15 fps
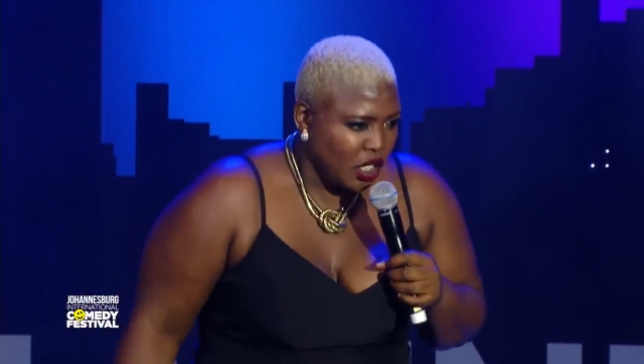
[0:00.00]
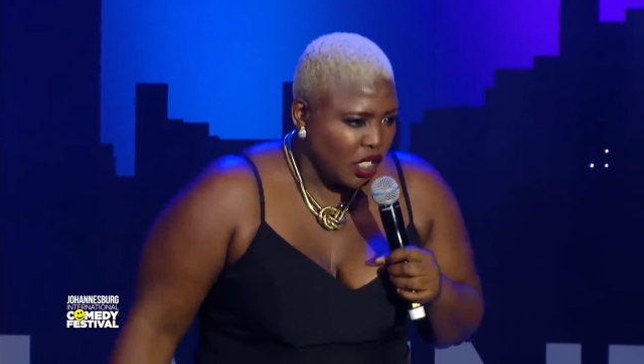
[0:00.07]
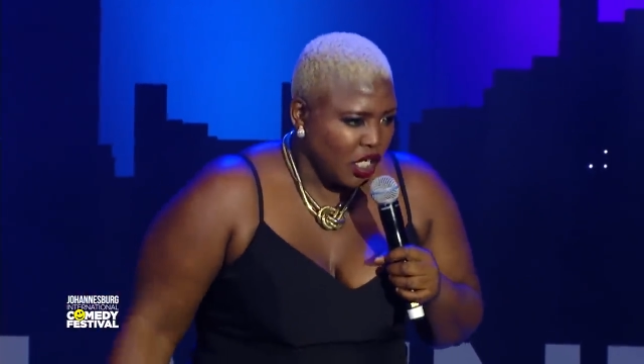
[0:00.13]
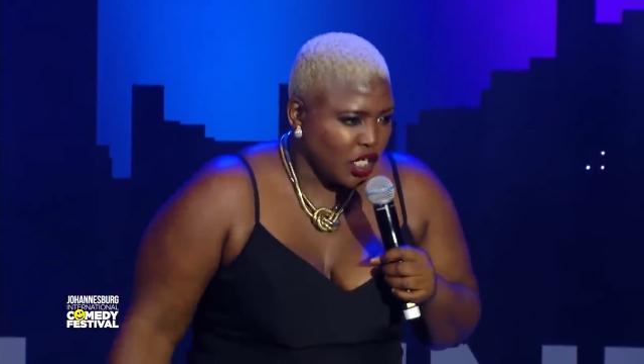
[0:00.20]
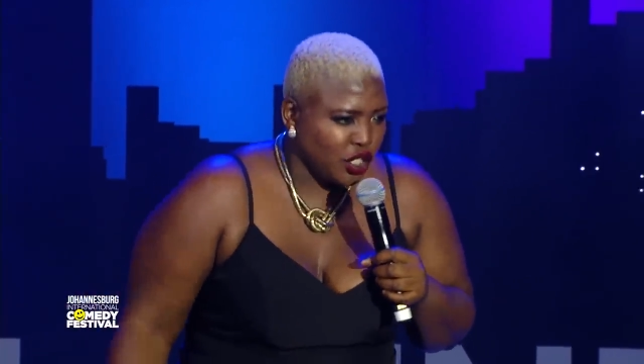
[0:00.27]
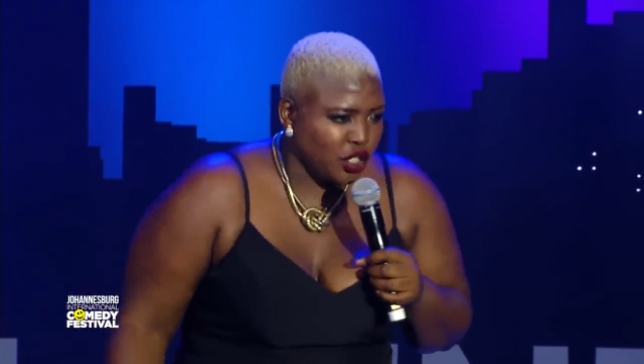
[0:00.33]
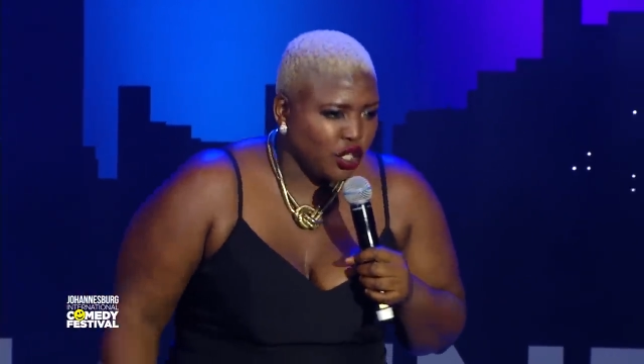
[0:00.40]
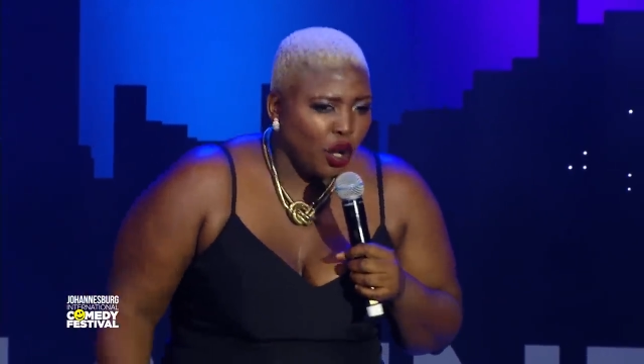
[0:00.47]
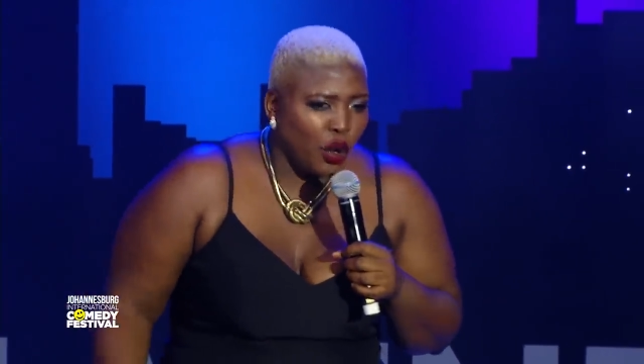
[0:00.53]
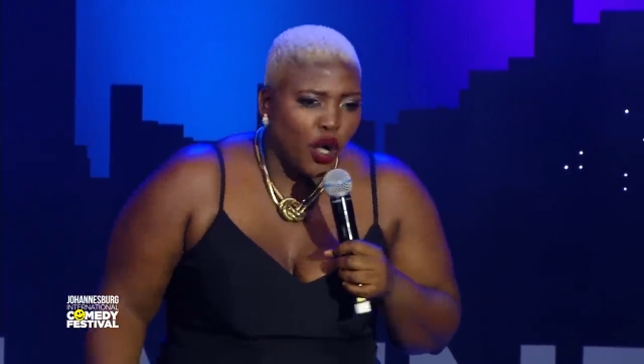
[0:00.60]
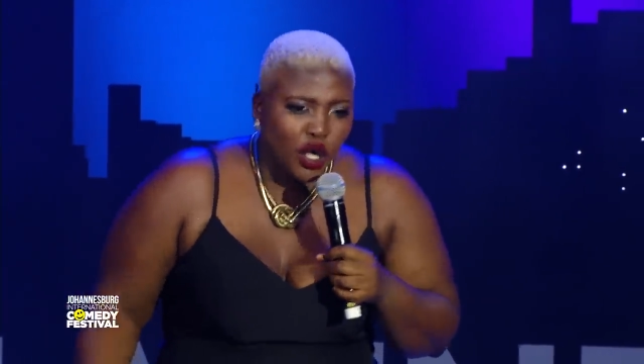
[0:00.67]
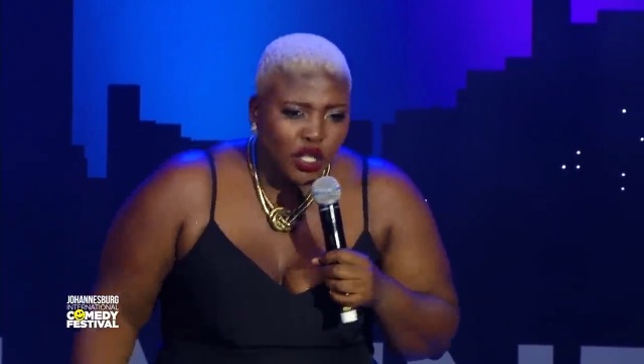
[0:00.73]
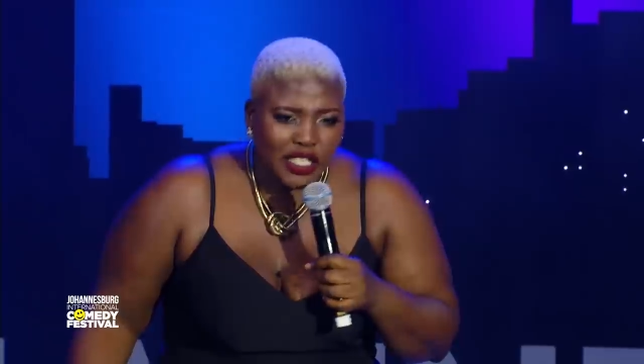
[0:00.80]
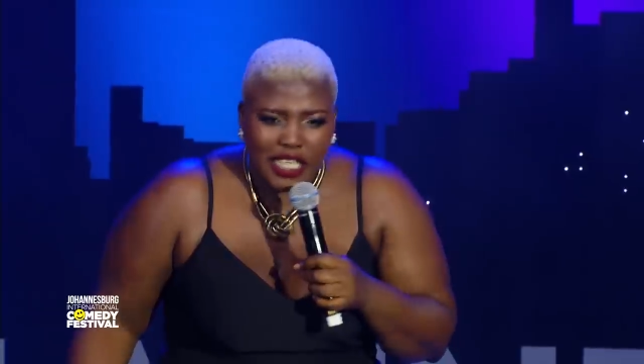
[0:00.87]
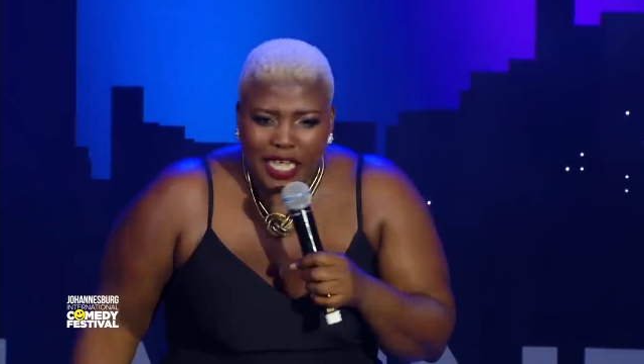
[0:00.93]
He's so
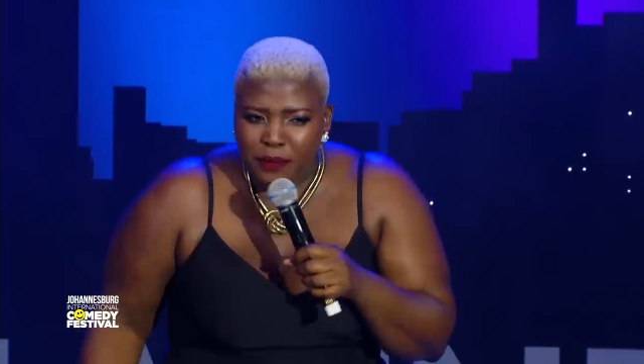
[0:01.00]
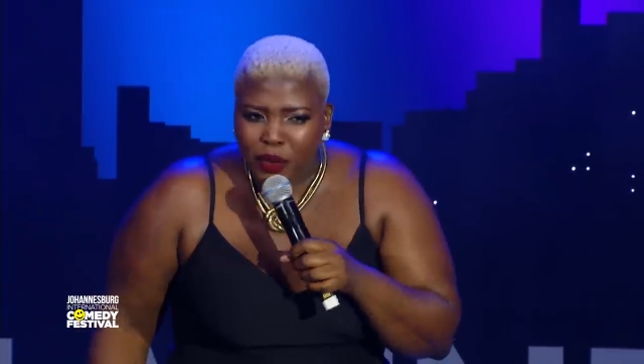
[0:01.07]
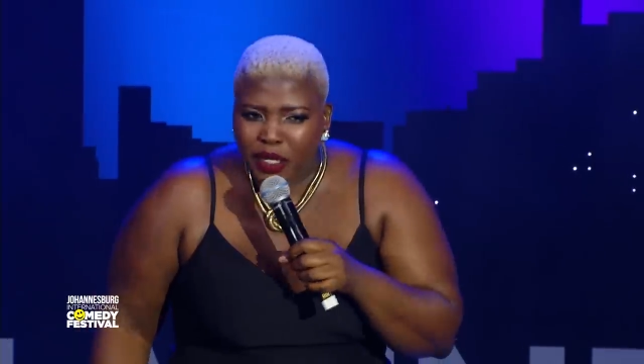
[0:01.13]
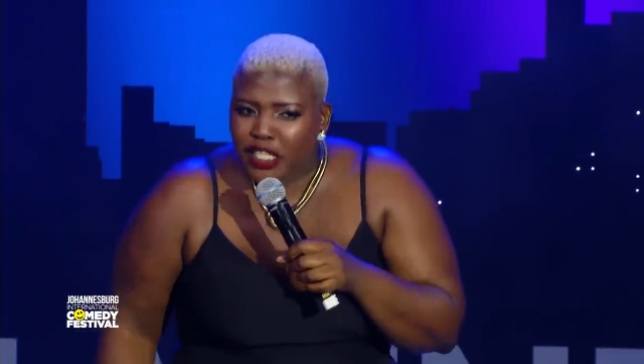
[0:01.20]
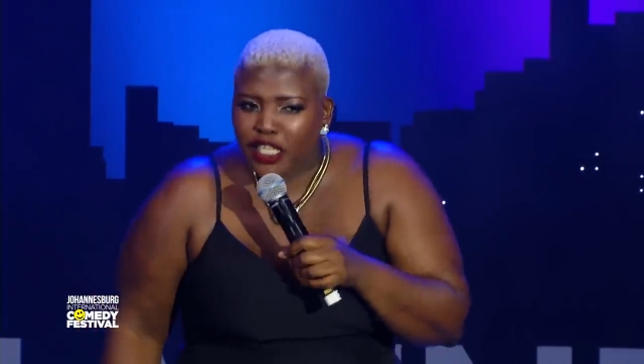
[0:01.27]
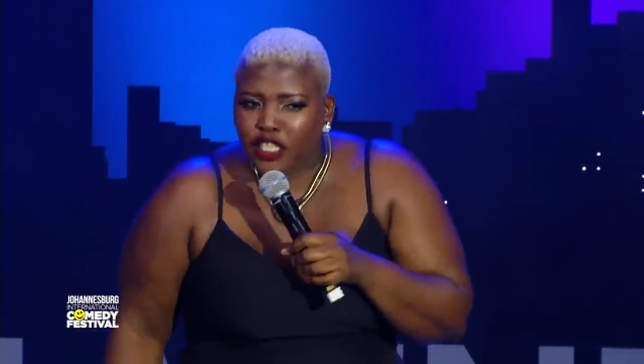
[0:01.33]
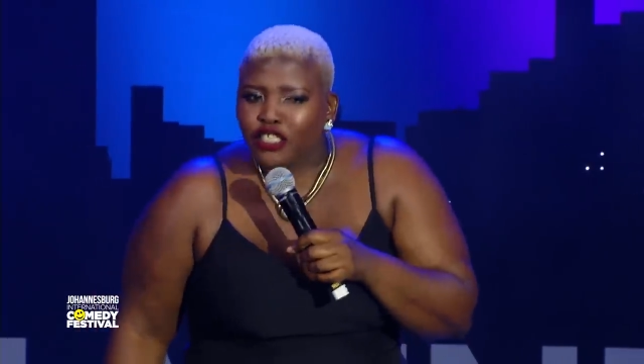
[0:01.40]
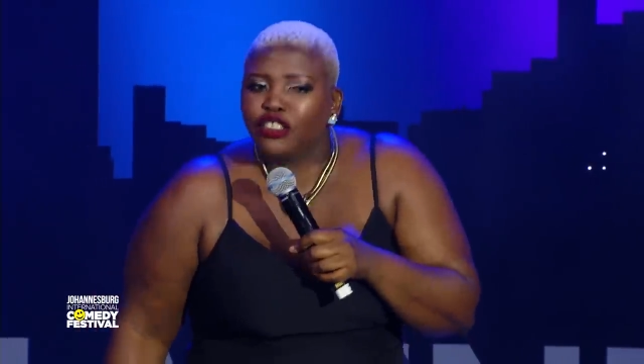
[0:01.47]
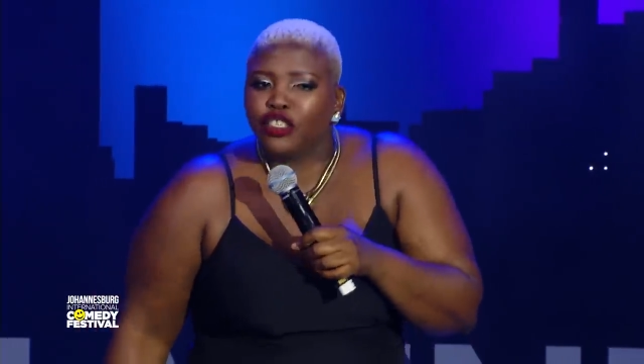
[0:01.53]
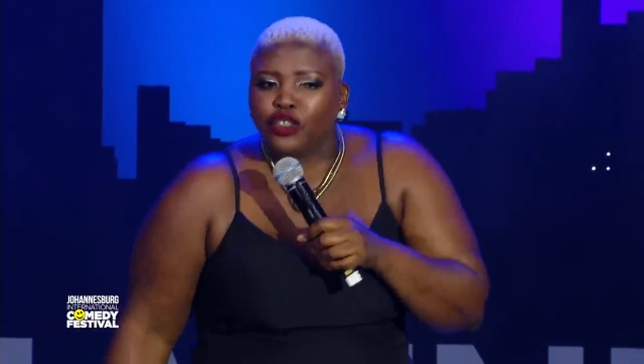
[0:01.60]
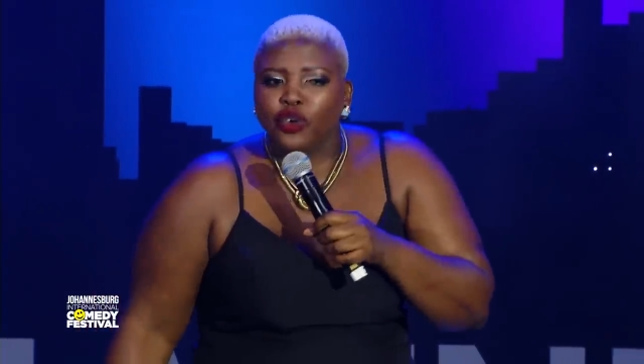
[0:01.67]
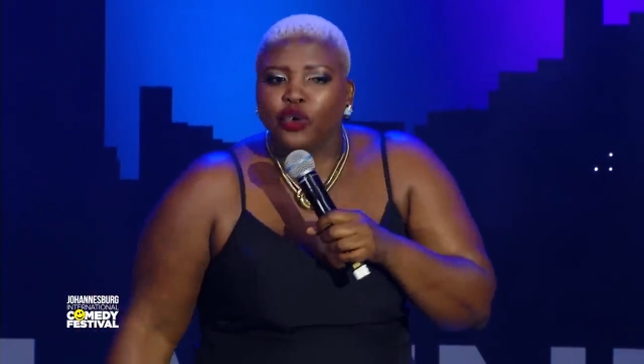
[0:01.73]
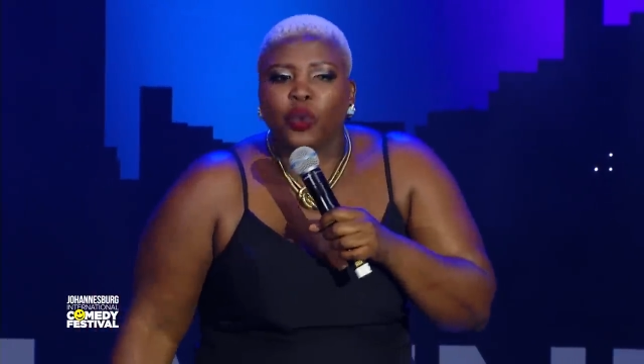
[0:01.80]
awesome. What did he do?